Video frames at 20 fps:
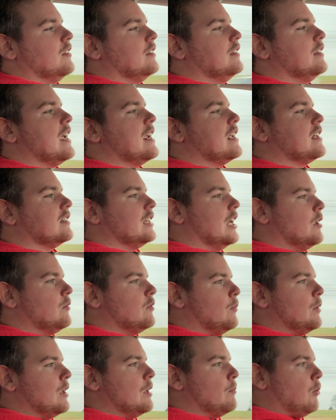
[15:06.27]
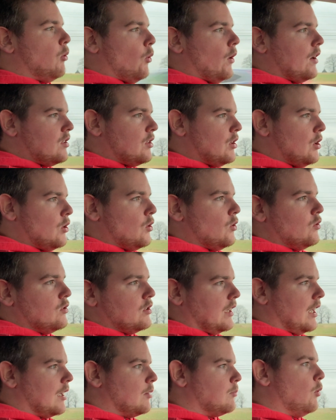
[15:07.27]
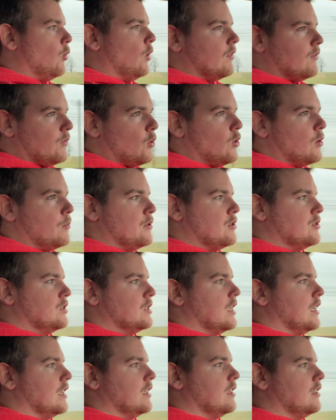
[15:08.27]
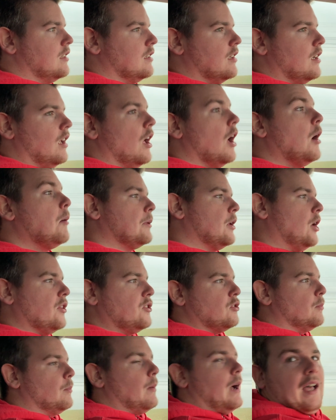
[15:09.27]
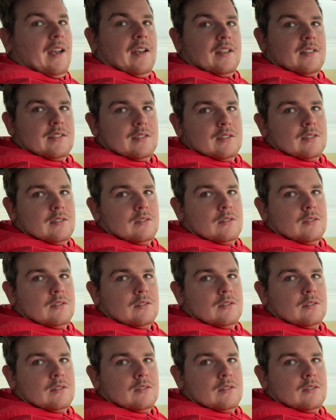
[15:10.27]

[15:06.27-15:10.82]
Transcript: they claim to be 0.2 to like 0.4% plus or minus.